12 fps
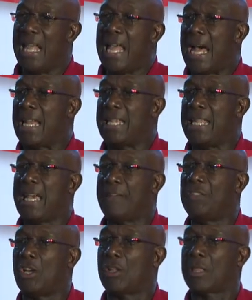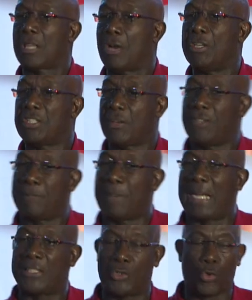and they have the authority of the
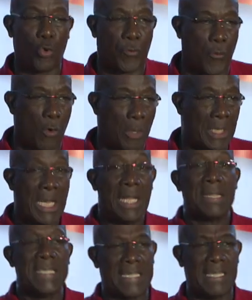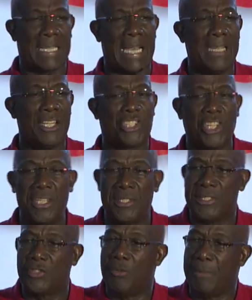party to go forward. These are the kind of
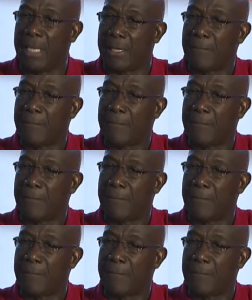changes you make.